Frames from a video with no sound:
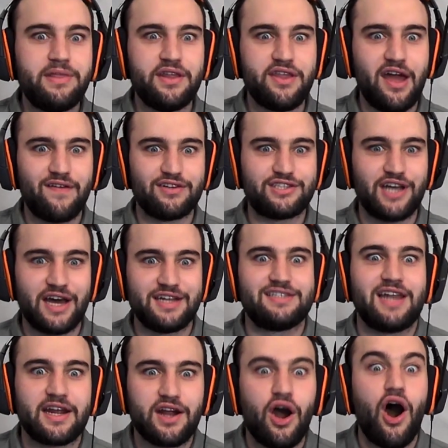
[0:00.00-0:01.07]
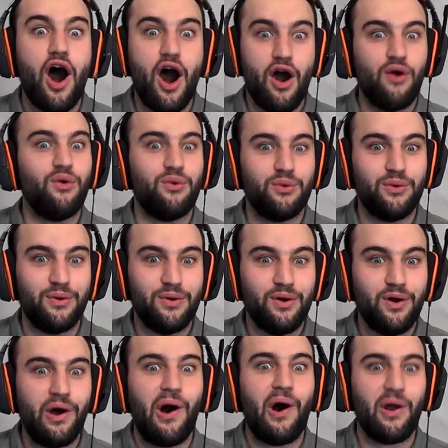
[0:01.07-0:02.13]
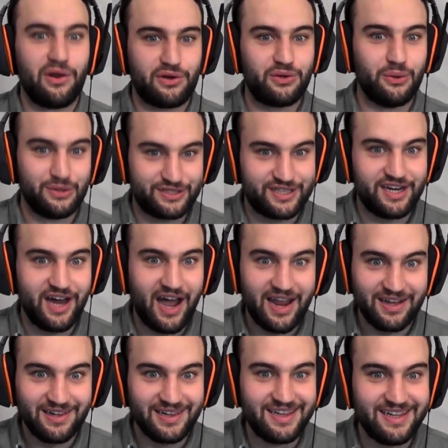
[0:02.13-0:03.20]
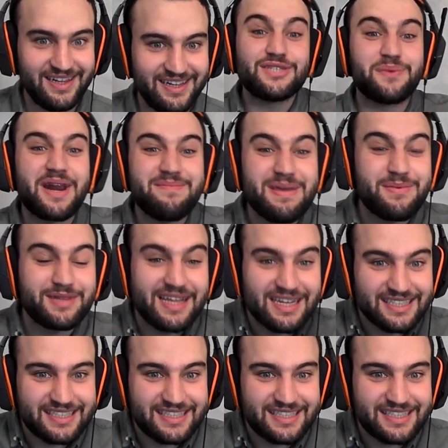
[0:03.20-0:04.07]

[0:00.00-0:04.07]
But then the other side is like, oh, Holocaust denial. This is what I mean when they're